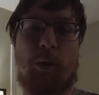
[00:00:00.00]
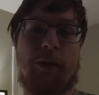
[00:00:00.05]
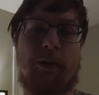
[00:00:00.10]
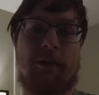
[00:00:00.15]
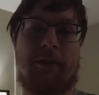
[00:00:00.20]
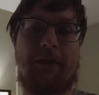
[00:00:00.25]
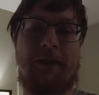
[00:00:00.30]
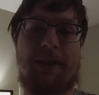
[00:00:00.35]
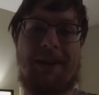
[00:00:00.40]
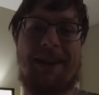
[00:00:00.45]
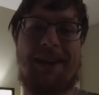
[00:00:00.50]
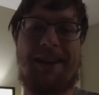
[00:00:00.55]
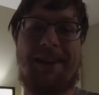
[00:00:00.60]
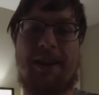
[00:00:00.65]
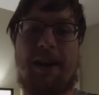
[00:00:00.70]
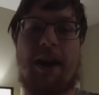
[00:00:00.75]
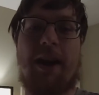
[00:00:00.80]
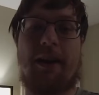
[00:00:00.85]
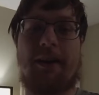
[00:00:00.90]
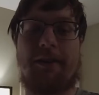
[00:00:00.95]
ones
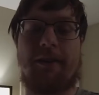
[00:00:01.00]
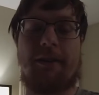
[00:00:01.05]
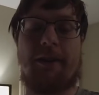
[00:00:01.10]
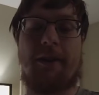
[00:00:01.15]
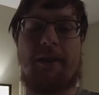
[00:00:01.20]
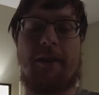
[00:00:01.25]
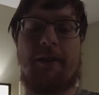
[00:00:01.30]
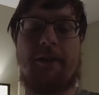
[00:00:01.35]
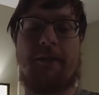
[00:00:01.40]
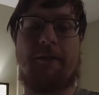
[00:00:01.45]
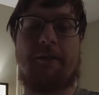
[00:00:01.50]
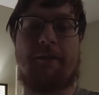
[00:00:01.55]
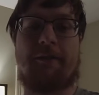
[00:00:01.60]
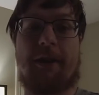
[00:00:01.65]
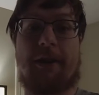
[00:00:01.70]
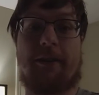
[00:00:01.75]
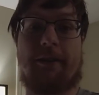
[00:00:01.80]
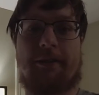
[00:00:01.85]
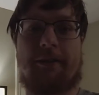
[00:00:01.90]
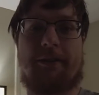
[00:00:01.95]
and not
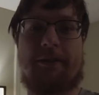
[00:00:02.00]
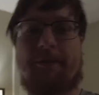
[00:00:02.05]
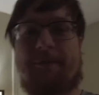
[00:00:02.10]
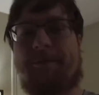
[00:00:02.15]
fakes.